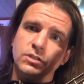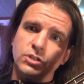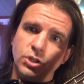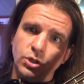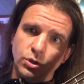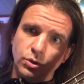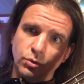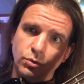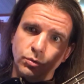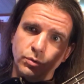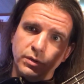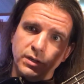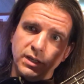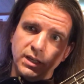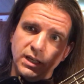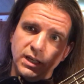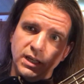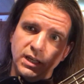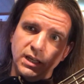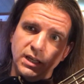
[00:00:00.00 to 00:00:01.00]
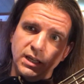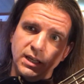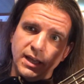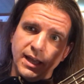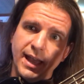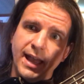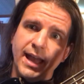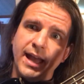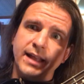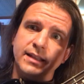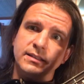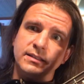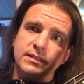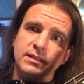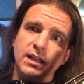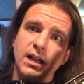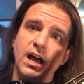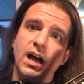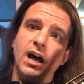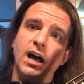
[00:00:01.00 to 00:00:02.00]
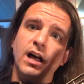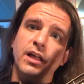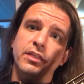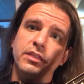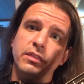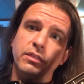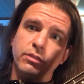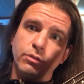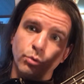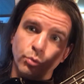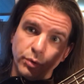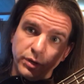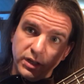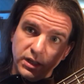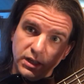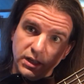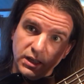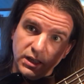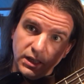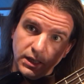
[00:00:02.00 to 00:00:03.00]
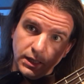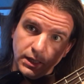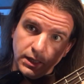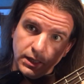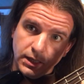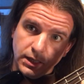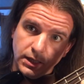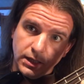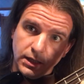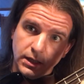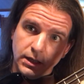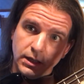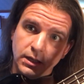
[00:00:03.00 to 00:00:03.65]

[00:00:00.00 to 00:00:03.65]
2 E and a 3 E.